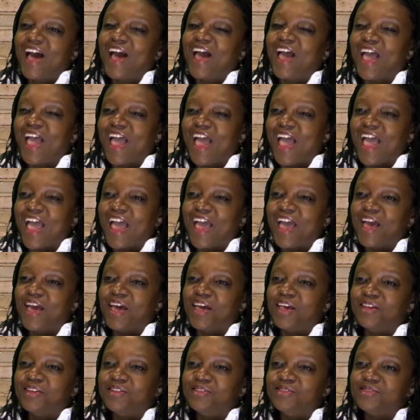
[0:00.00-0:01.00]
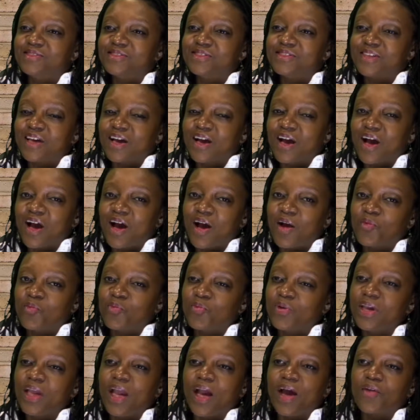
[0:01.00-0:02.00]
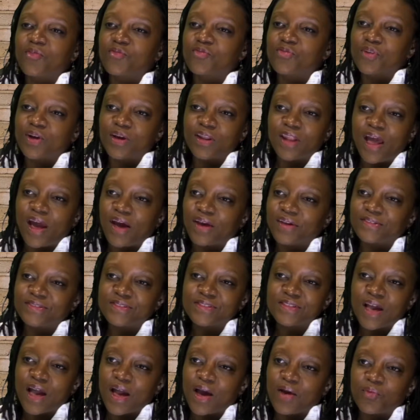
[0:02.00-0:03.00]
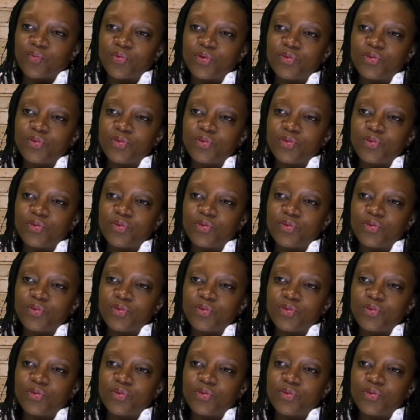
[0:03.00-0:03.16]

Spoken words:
And we have run out of time.